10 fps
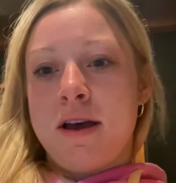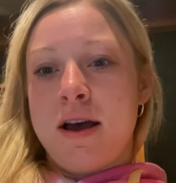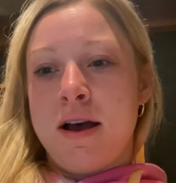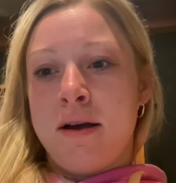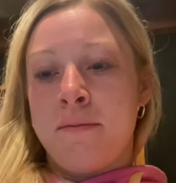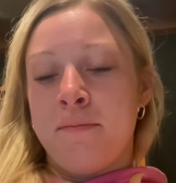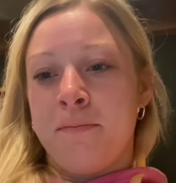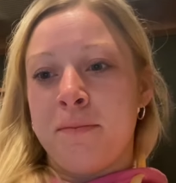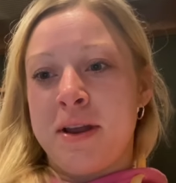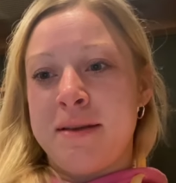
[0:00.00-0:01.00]
My
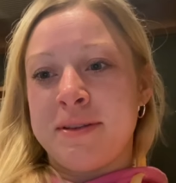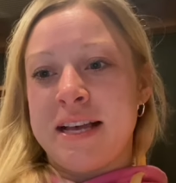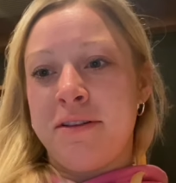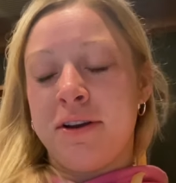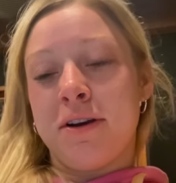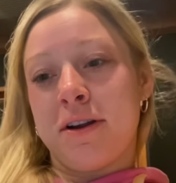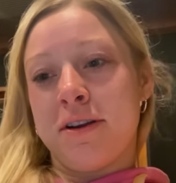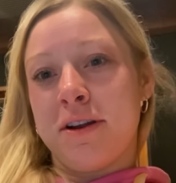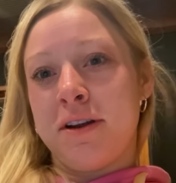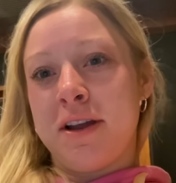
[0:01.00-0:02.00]
name is Helen
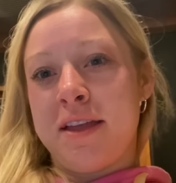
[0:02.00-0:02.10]
Gardner,